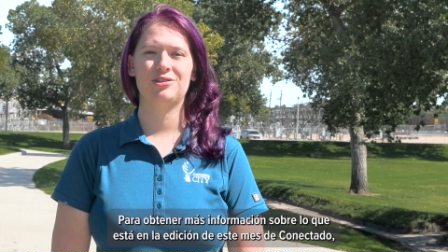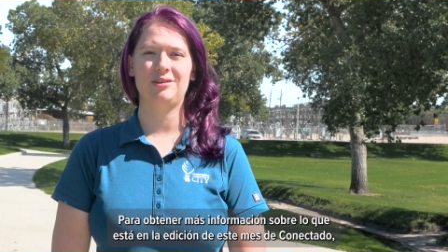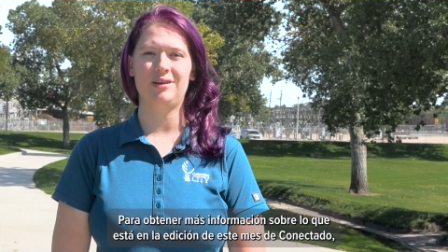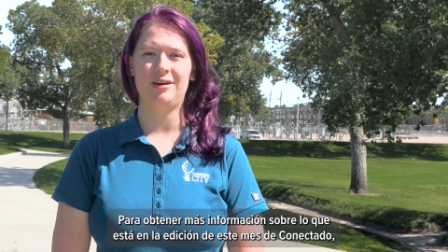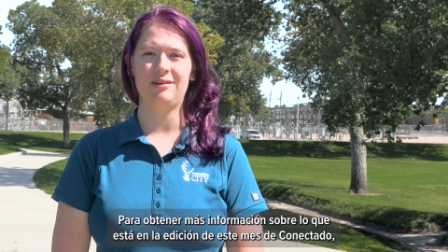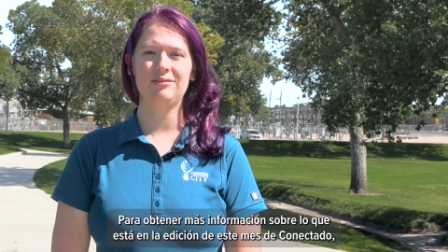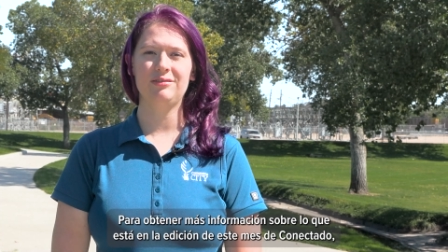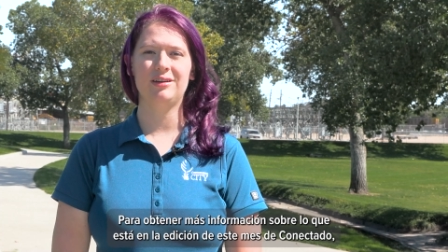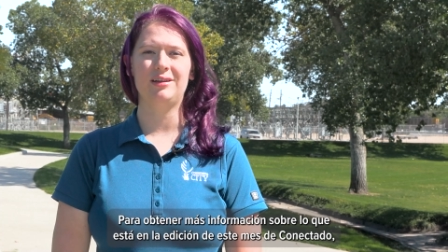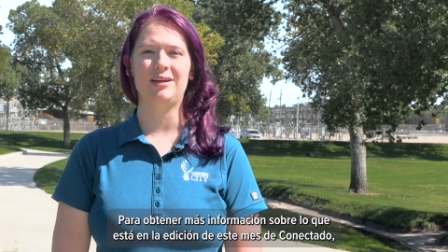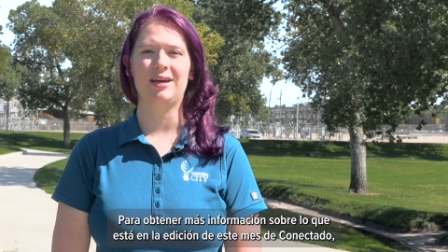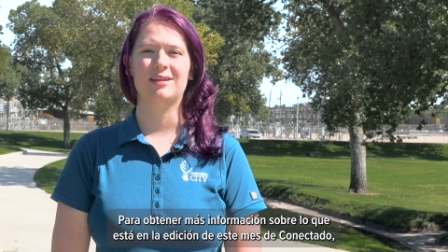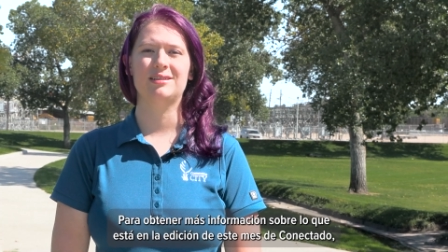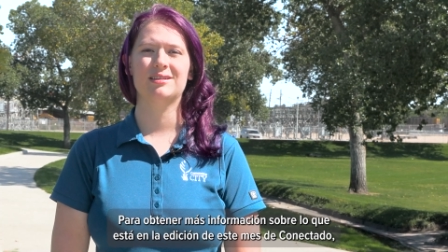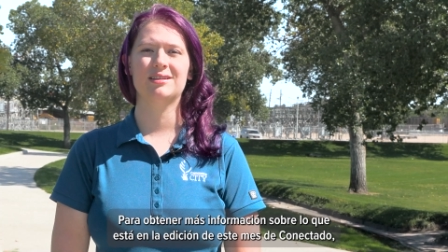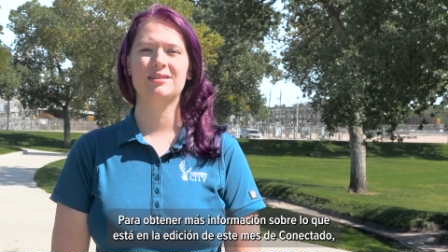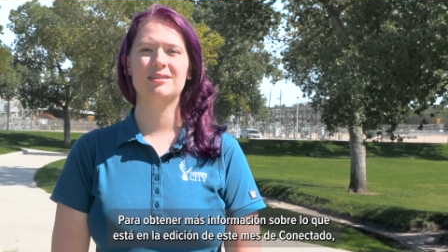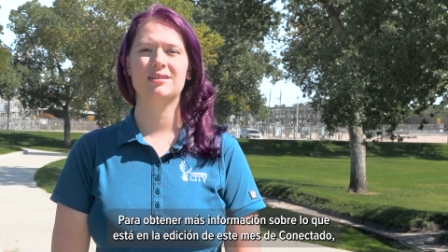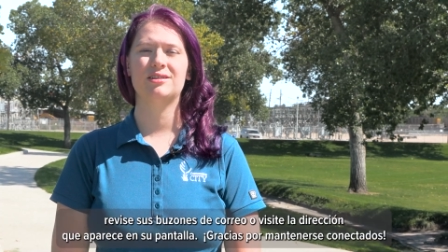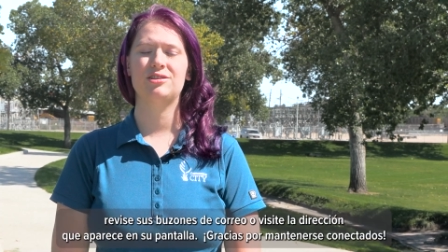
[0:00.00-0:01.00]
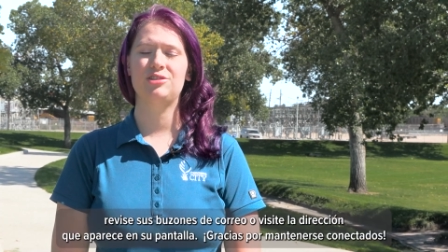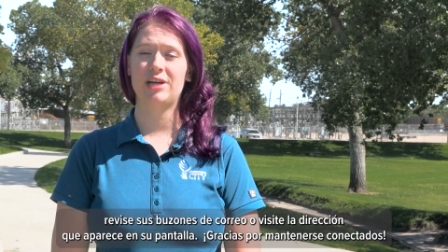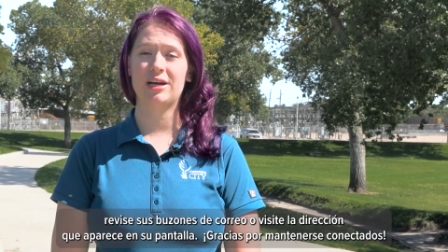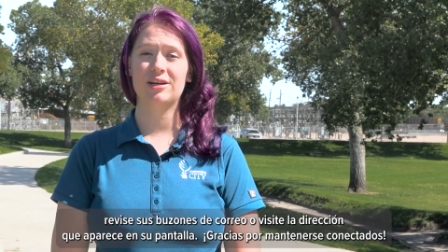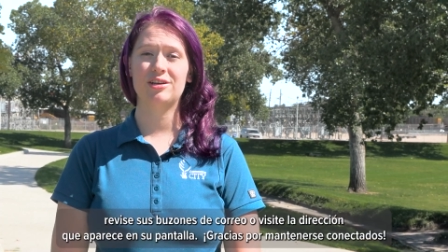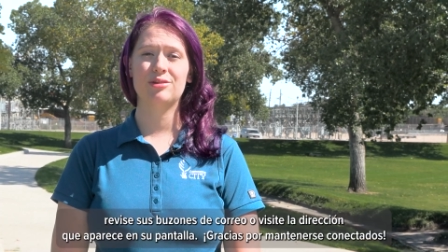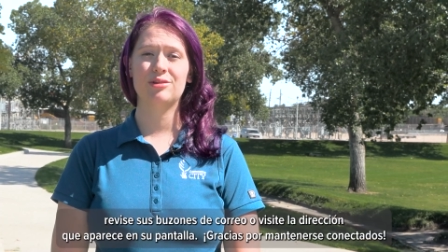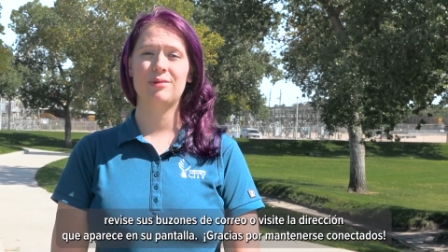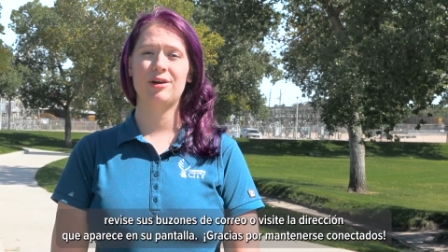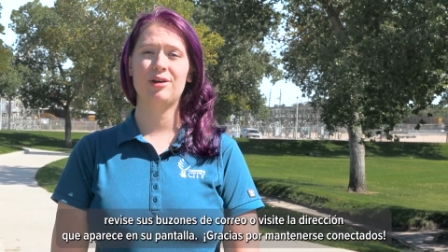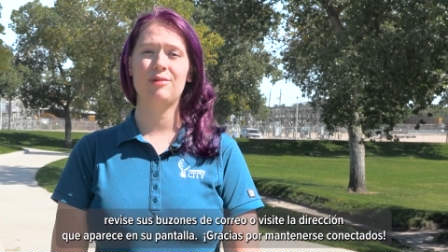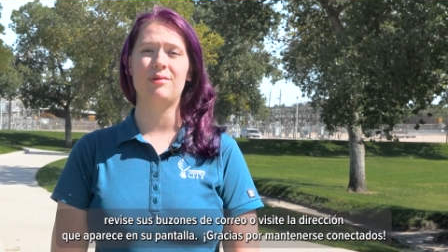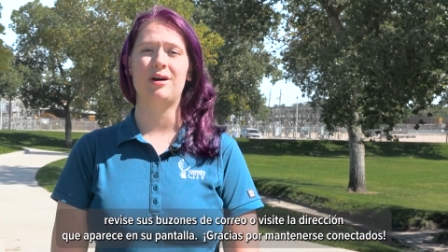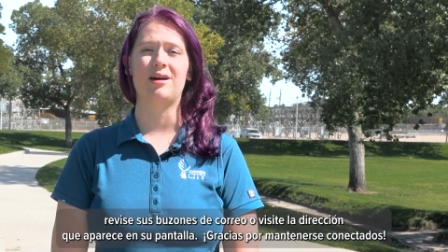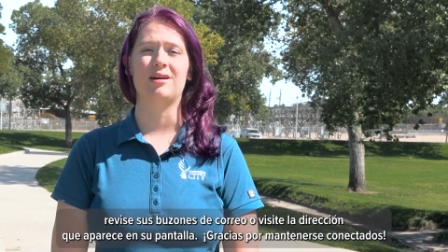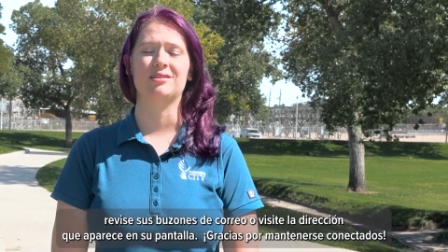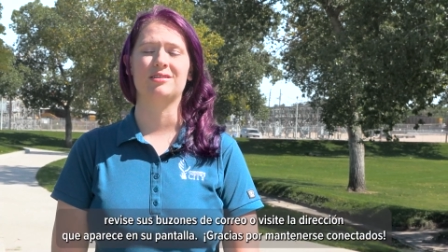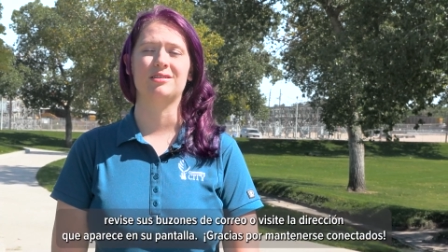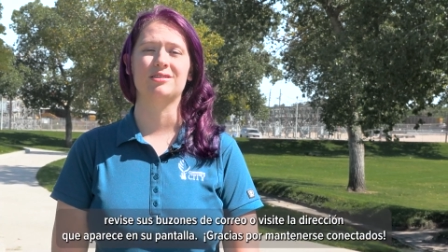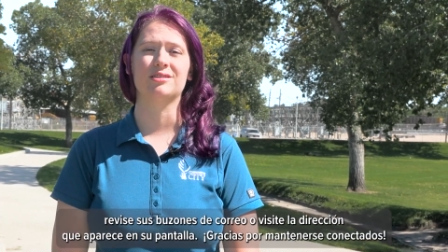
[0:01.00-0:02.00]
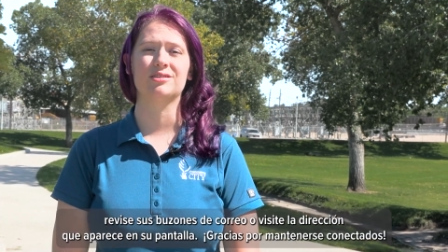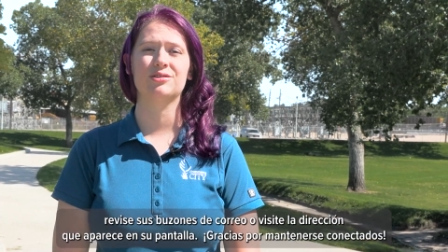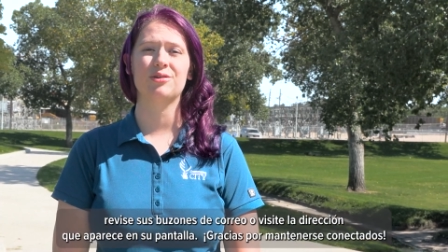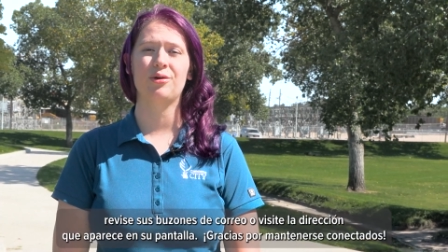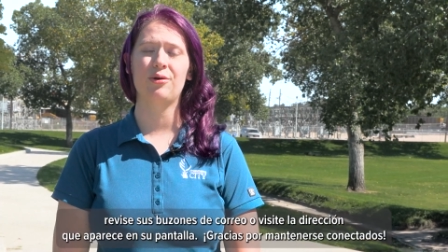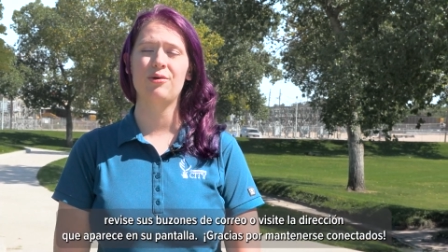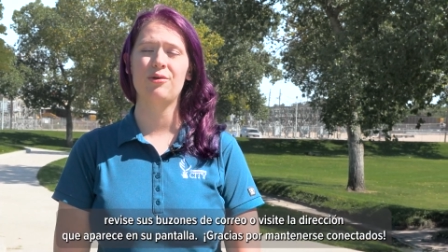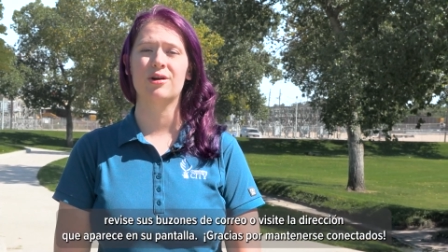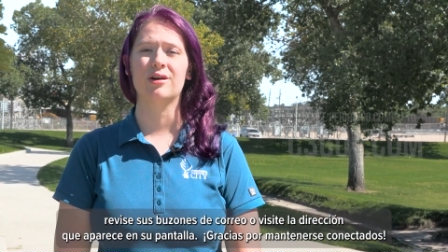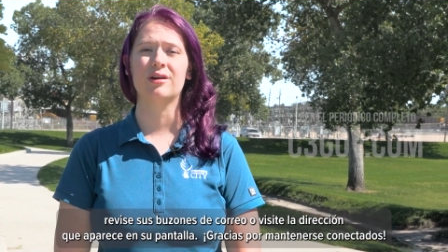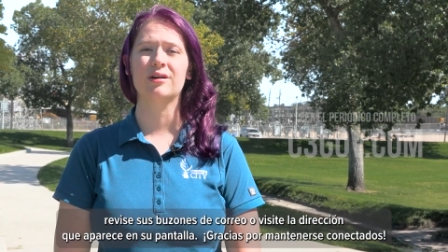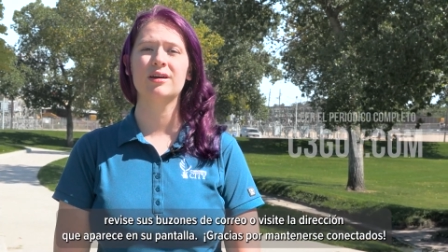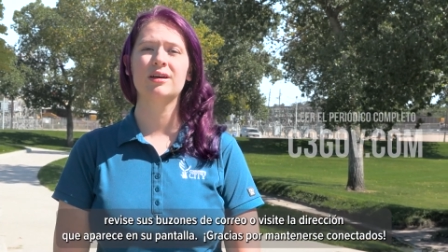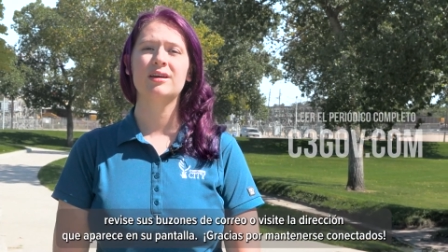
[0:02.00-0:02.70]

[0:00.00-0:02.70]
of Connected, check your mailboxes or